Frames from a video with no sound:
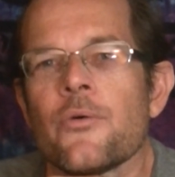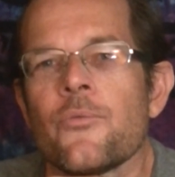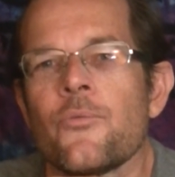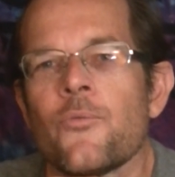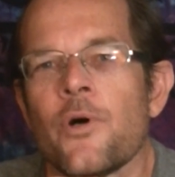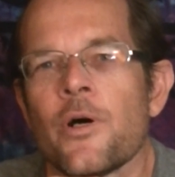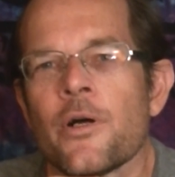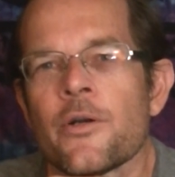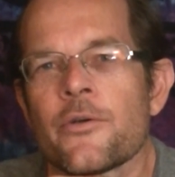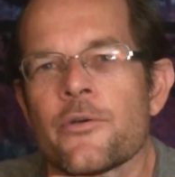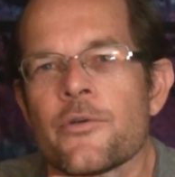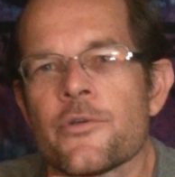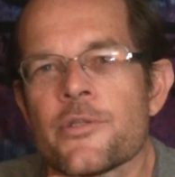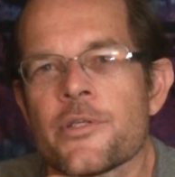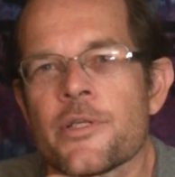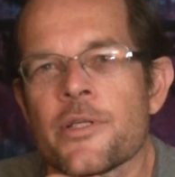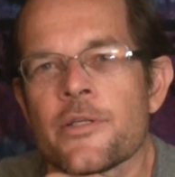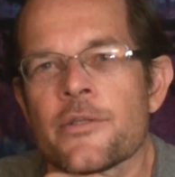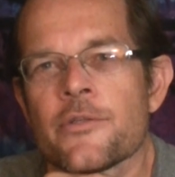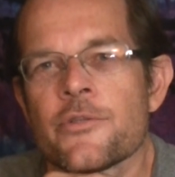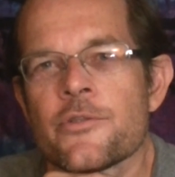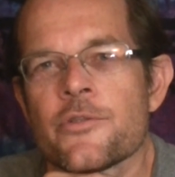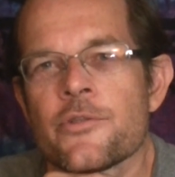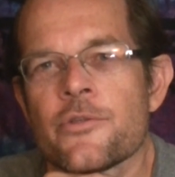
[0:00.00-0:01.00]
wanders
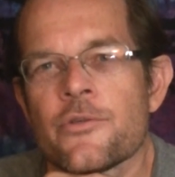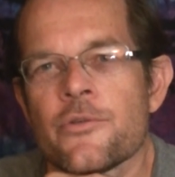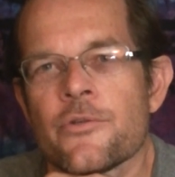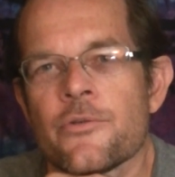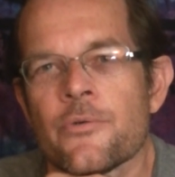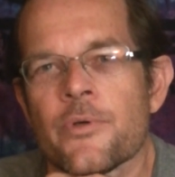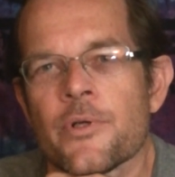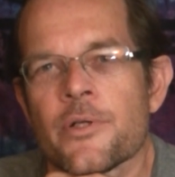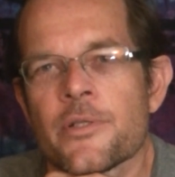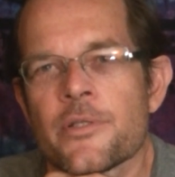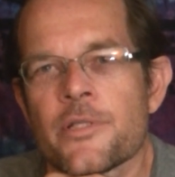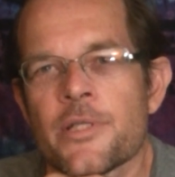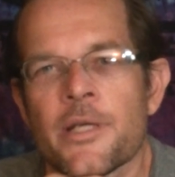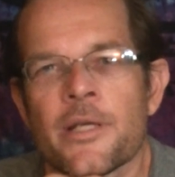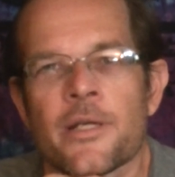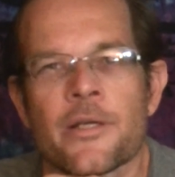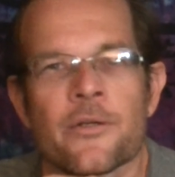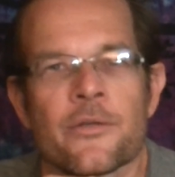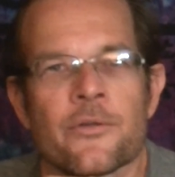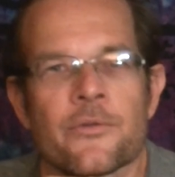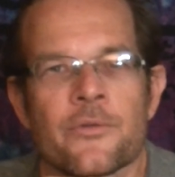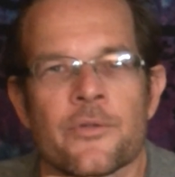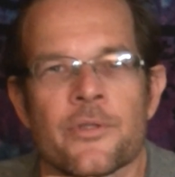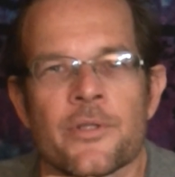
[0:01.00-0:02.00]
into a
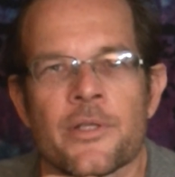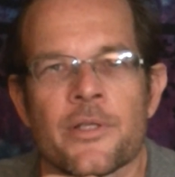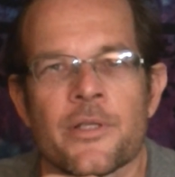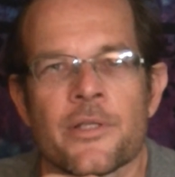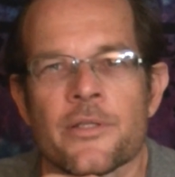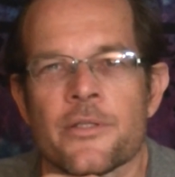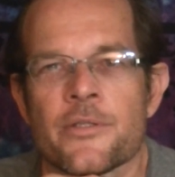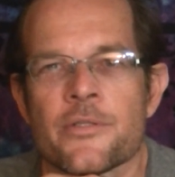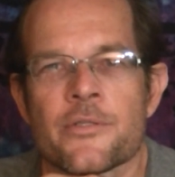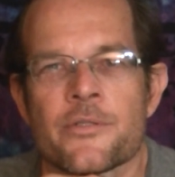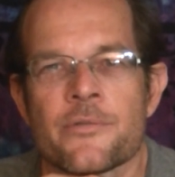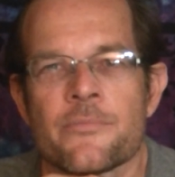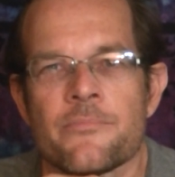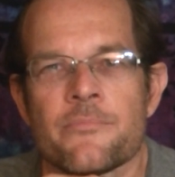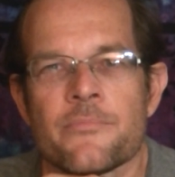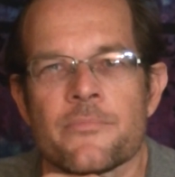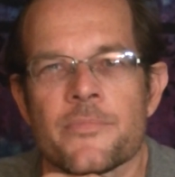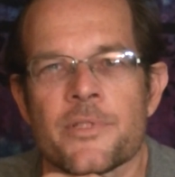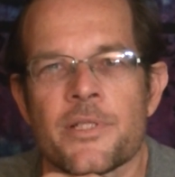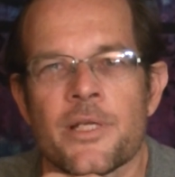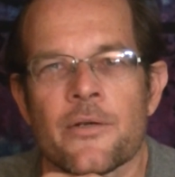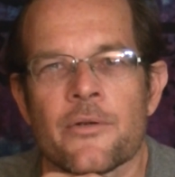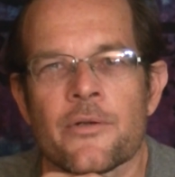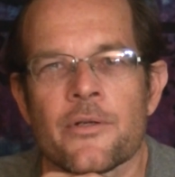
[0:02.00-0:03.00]
town that is
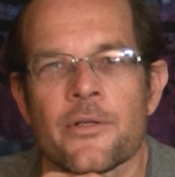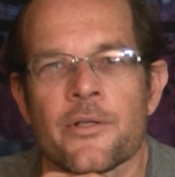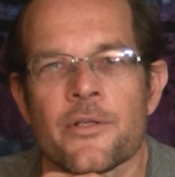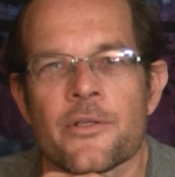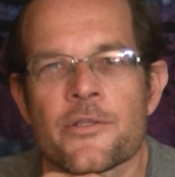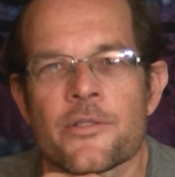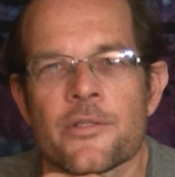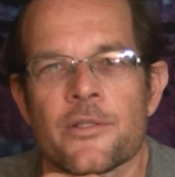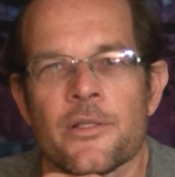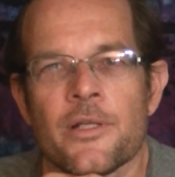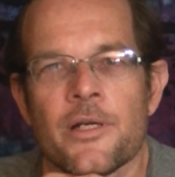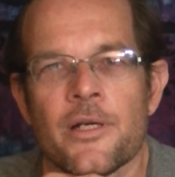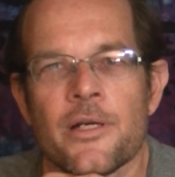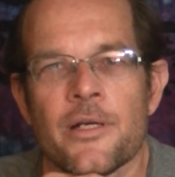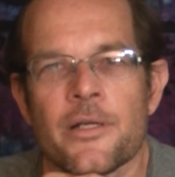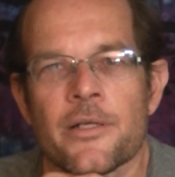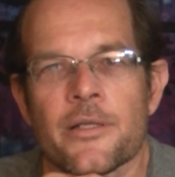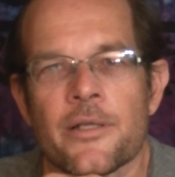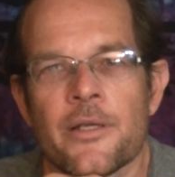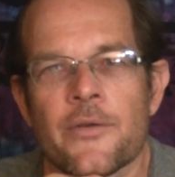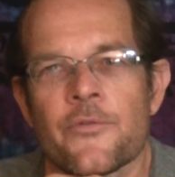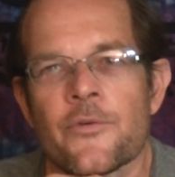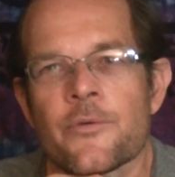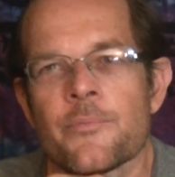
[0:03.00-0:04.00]
down on its
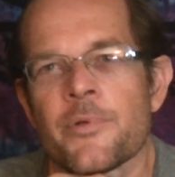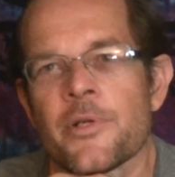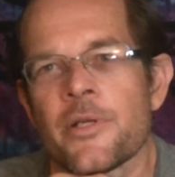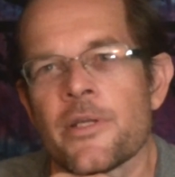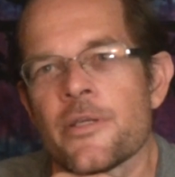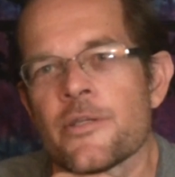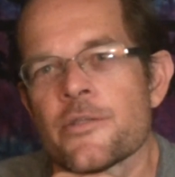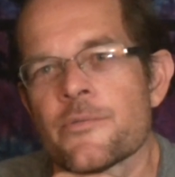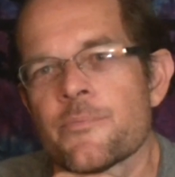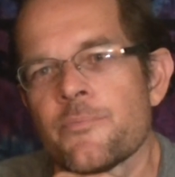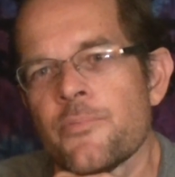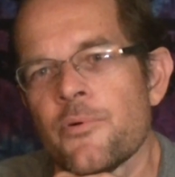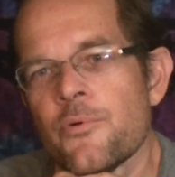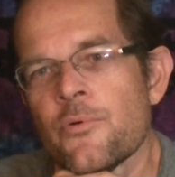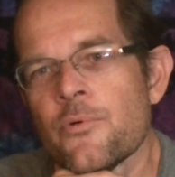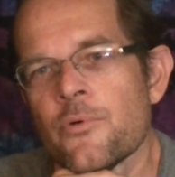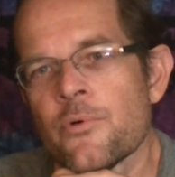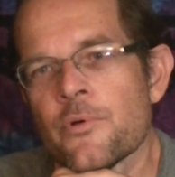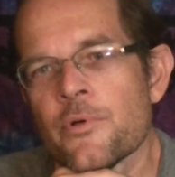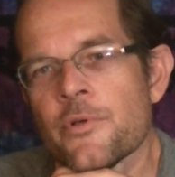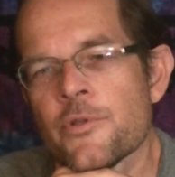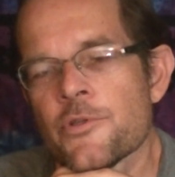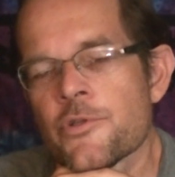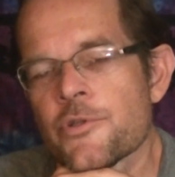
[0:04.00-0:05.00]
luck. Everybody's
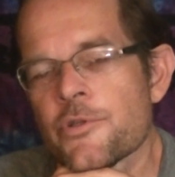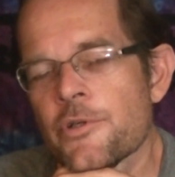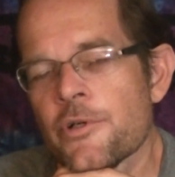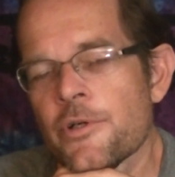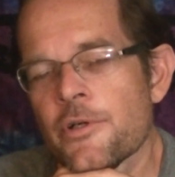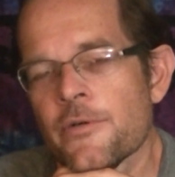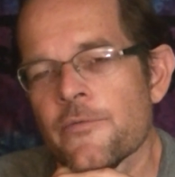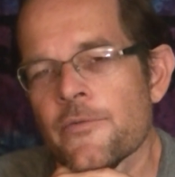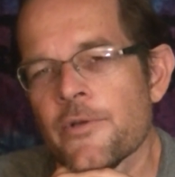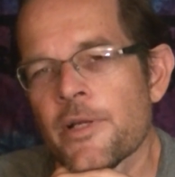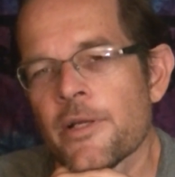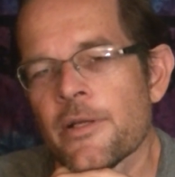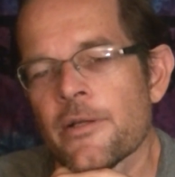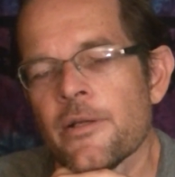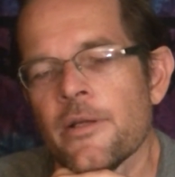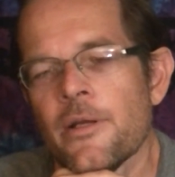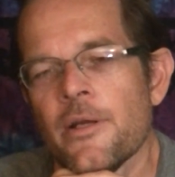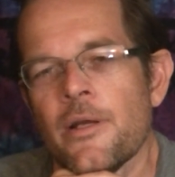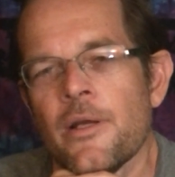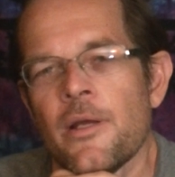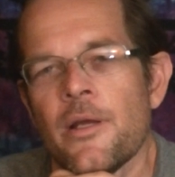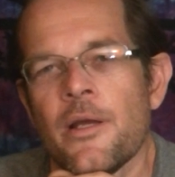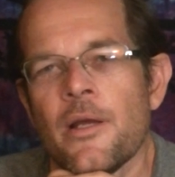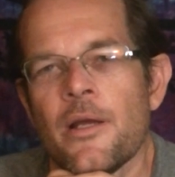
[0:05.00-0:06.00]
poor and starving.
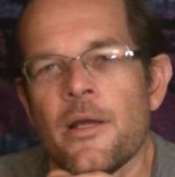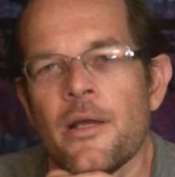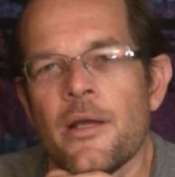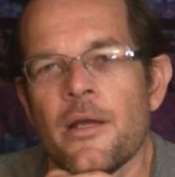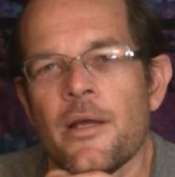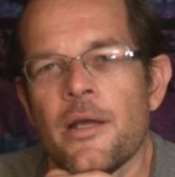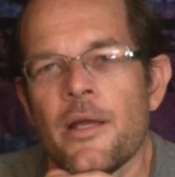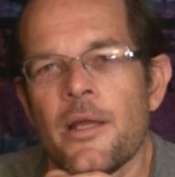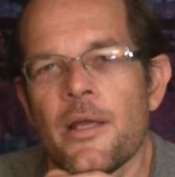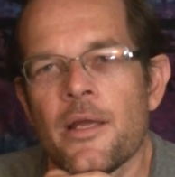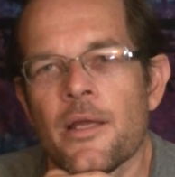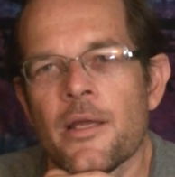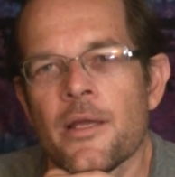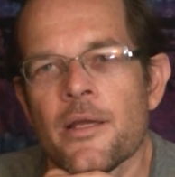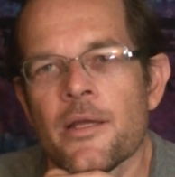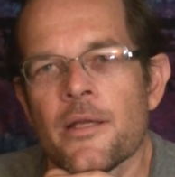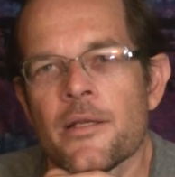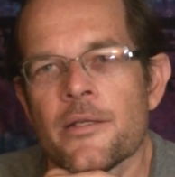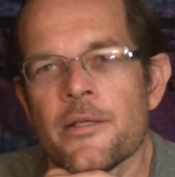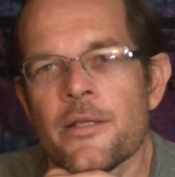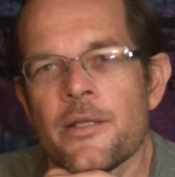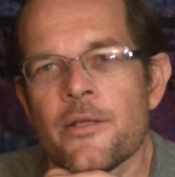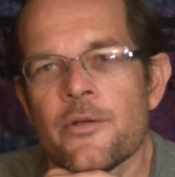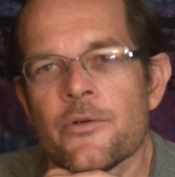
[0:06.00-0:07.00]

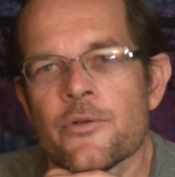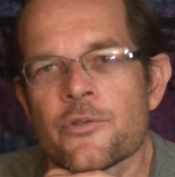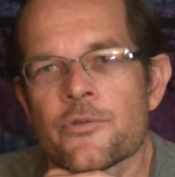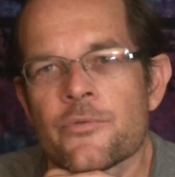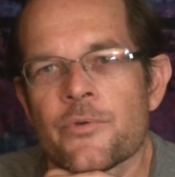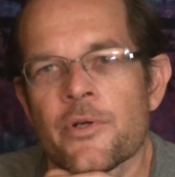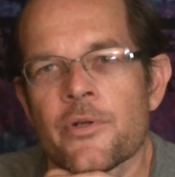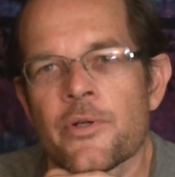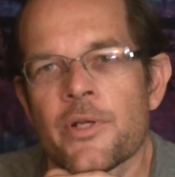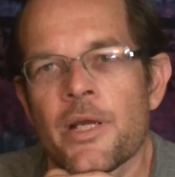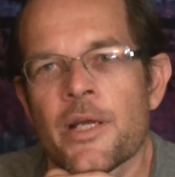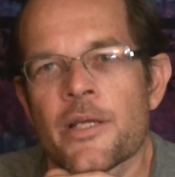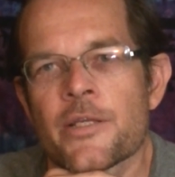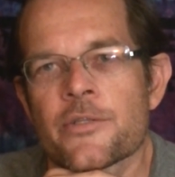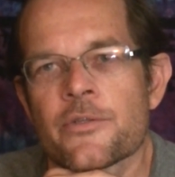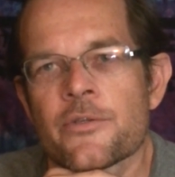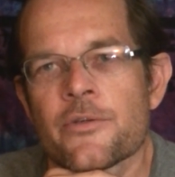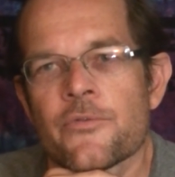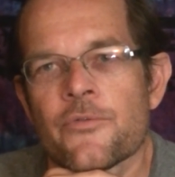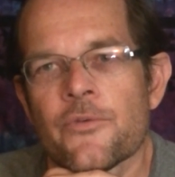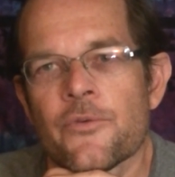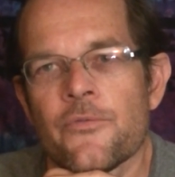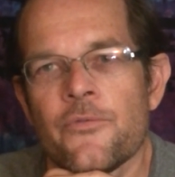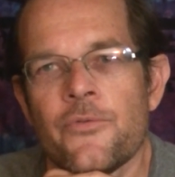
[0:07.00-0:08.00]
And he goes around
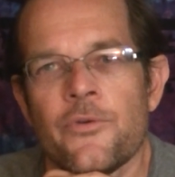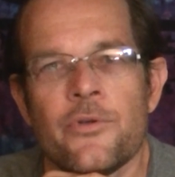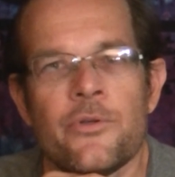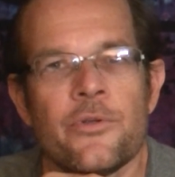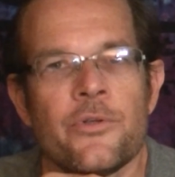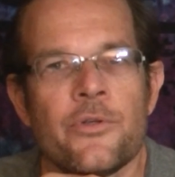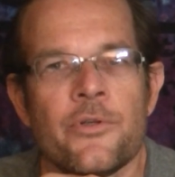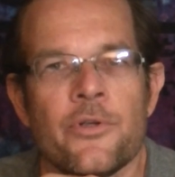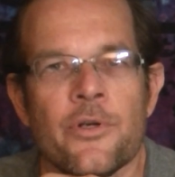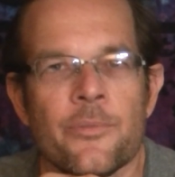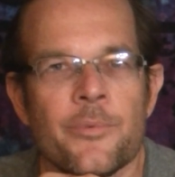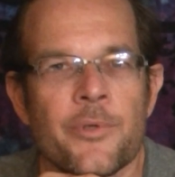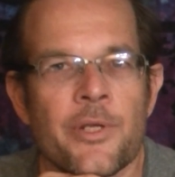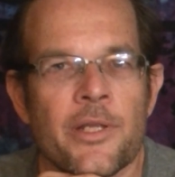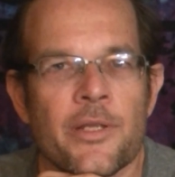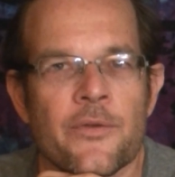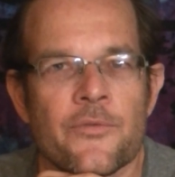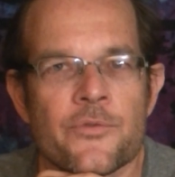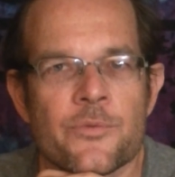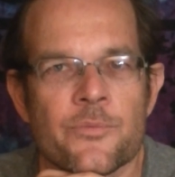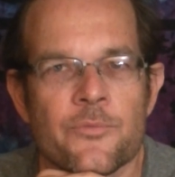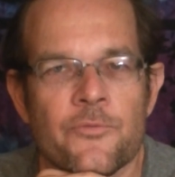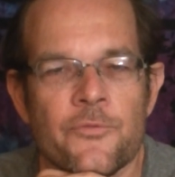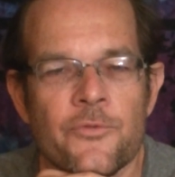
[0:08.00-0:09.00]
asking for food. Nobody
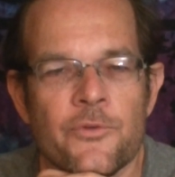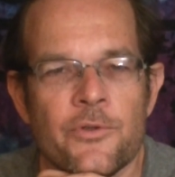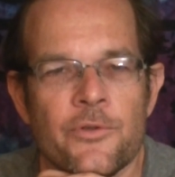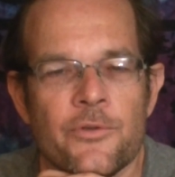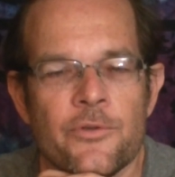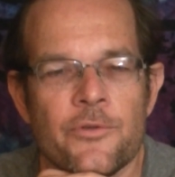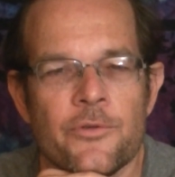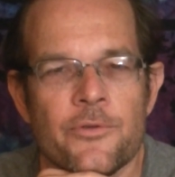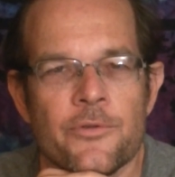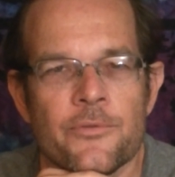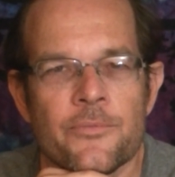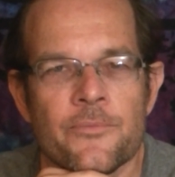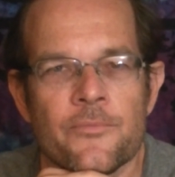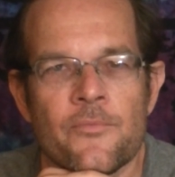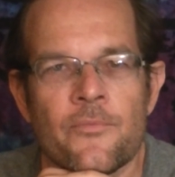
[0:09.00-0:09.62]
gives him food.